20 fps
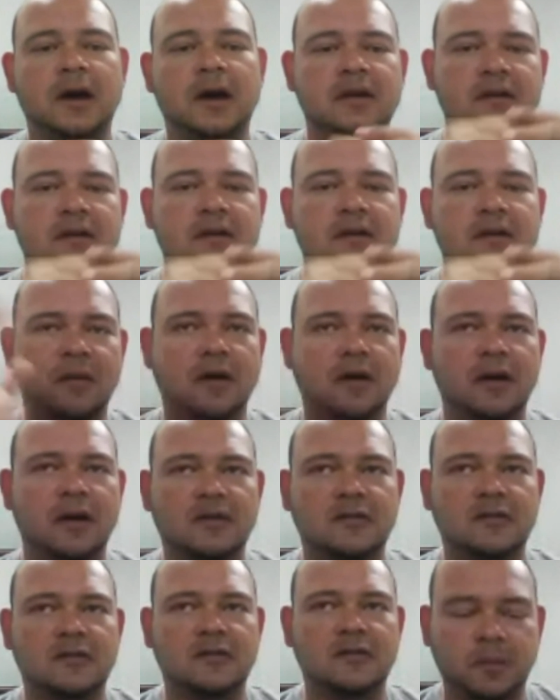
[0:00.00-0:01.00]
but I
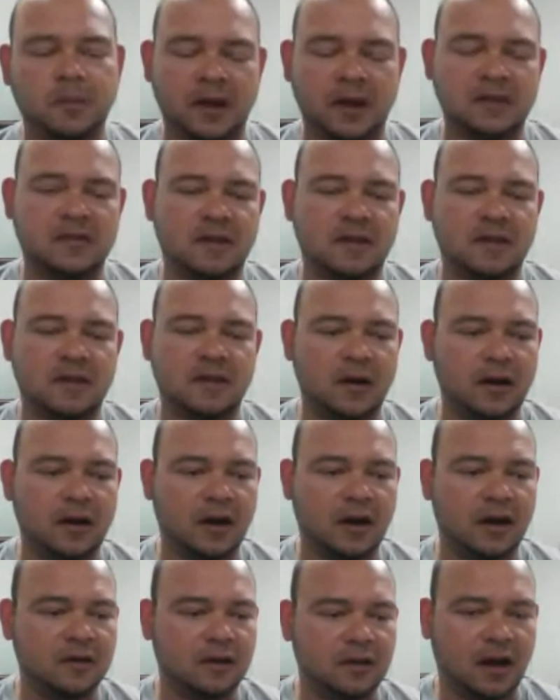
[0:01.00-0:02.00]
wanted to base it
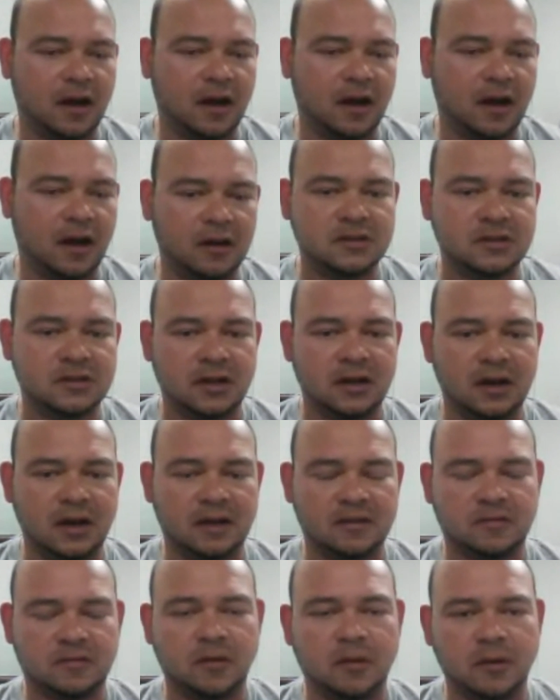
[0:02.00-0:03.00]
around $100,
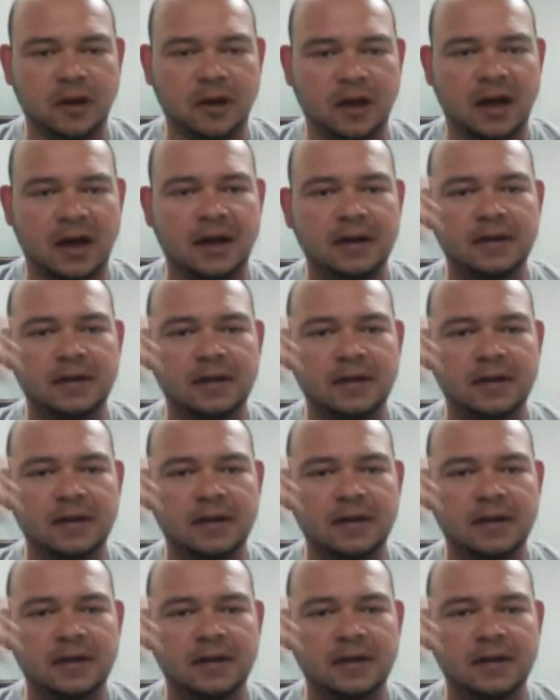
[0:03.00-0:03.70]
and that's what we got.